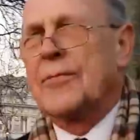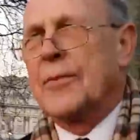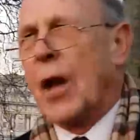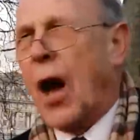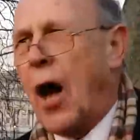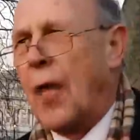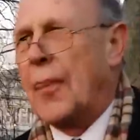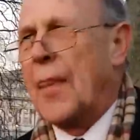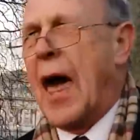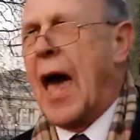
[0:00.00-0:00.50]

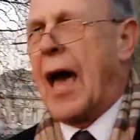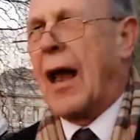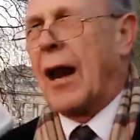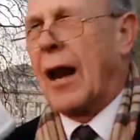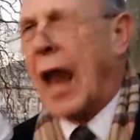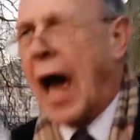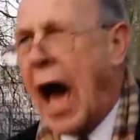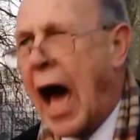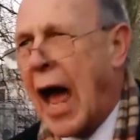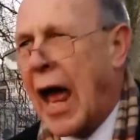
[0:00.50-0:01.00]
not their
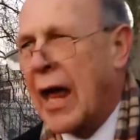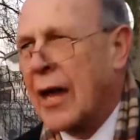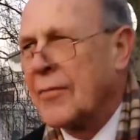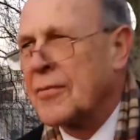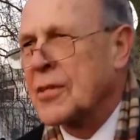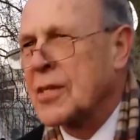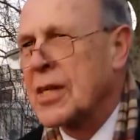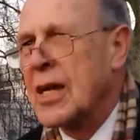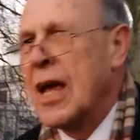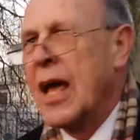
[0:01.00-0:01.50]

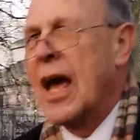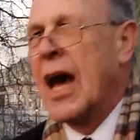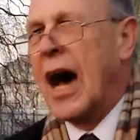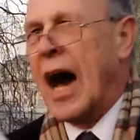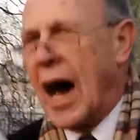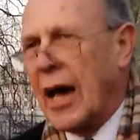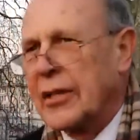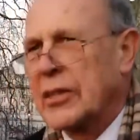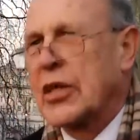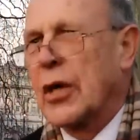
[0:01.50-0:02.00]
lives
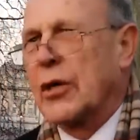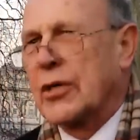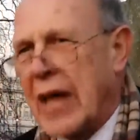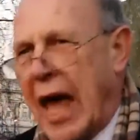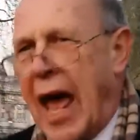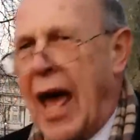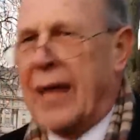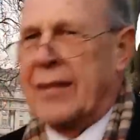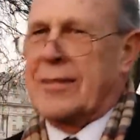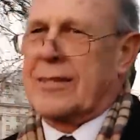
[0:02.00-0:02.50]
unto
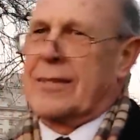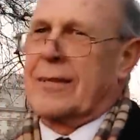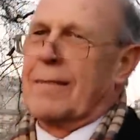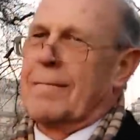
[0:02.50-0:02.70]
death.